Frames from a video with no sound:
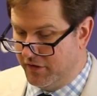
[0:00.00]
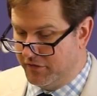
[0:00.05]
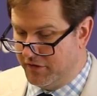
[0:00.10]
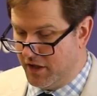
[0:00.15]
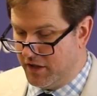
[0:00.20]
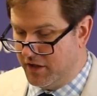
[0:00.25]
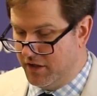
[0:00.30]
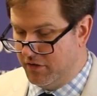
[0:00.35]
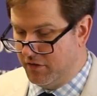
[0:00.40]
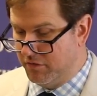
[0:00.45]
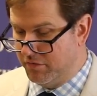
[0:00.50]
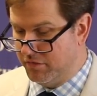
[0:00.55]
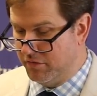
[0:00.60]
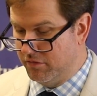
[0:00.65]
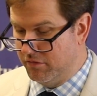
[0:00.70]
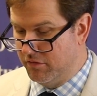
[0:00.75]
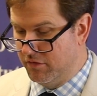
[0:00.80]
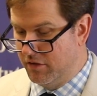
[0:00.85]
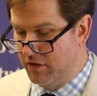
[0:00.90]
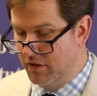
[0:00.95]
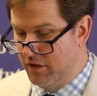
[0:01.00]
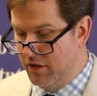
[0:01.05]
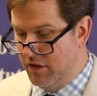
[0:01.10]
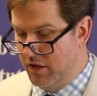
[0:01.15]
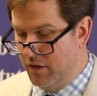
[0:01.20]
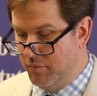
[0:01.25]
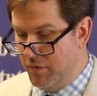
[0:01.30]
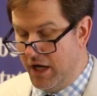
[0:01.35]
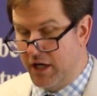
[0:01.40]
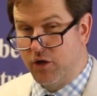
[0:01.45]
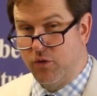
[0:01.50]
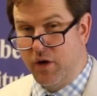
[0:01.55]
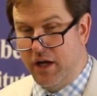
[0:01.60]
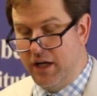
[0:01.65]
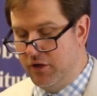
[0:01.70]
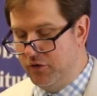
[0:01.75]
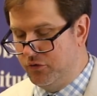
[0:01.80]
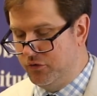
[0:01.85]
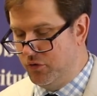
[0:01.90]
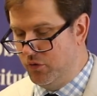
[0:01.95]
executive. My
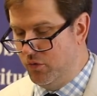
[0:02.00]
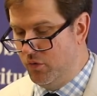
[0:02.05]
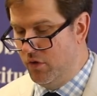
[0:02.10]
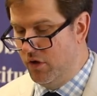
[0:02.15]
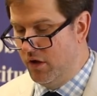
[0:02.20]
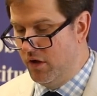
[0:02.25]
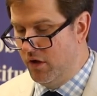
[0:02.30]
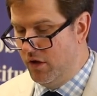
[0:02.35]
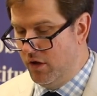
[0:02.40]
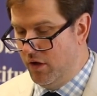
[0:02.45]
creed is to